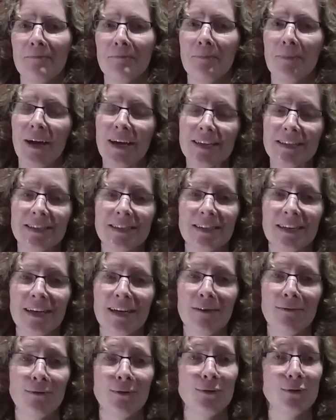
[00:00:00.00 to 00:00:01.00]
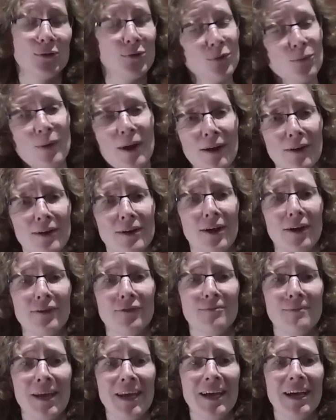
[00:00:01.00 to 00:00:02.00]
But if you do wear a lot
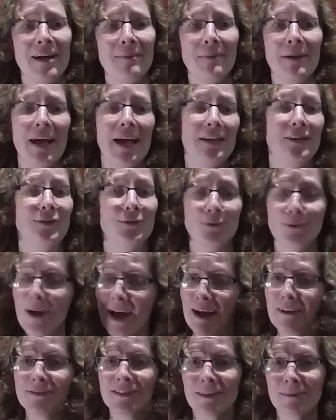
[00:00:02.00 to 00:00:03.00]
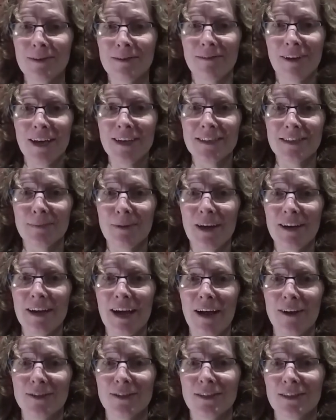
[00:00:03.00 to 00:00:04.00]
of makeup and you have some advice about
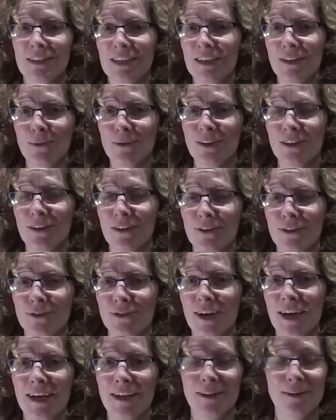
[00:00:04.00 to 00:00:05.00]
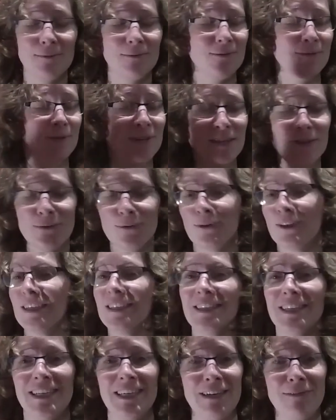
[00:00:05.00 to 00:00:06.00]
how to deal with it on the trail, feel free
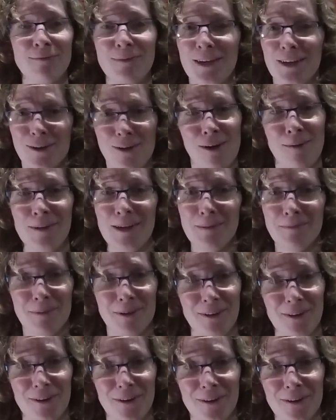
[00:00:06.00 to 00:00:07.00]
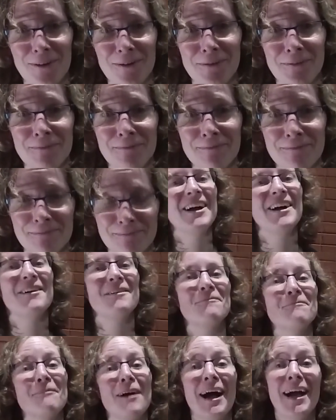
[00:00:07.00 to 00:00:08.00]
to leave me a comment below.
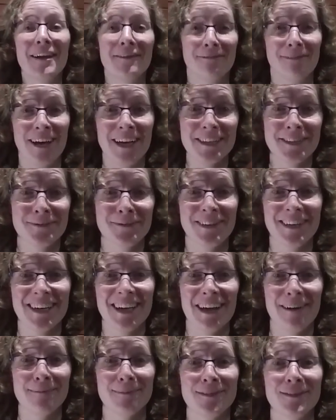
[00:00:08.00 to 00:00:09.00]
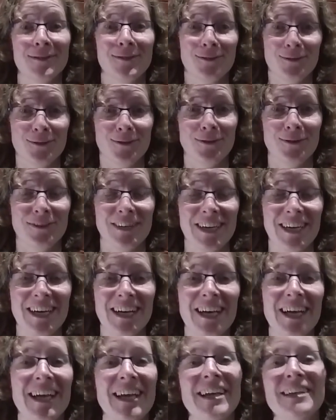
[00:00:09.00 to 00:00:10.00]
My advice when it comes to jewelry
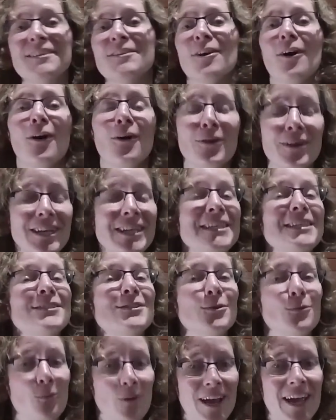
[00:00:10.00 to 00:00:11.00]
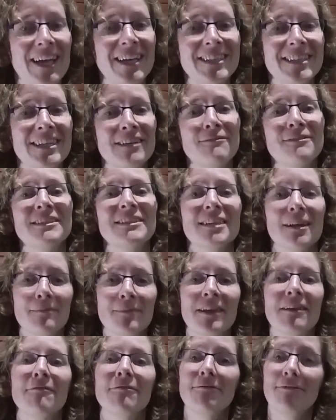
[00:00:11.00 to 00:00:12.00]
is only to wear it if it's
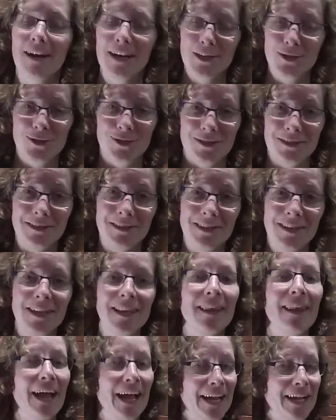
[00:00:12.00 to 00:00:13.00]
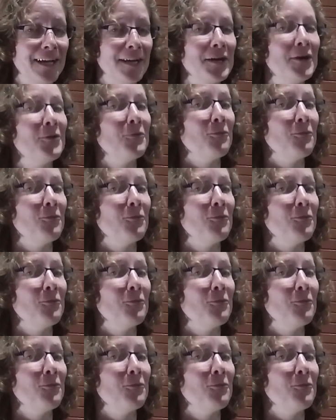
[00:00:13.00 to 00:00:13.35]
something functional, like a